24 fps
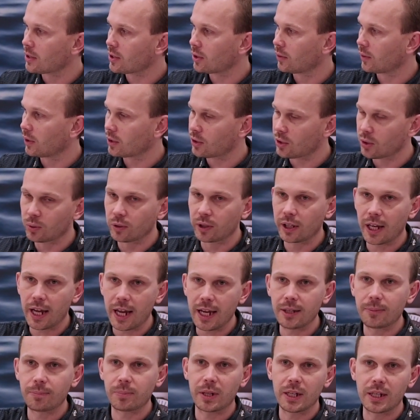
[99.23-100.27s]
So there's only
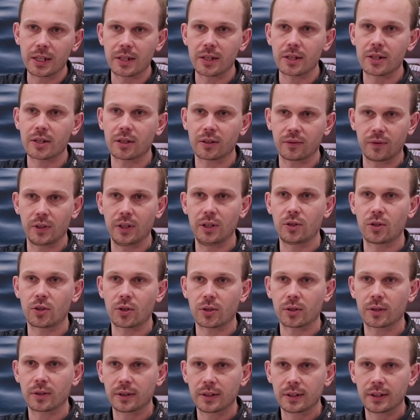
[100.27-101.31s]
8 pieces of each.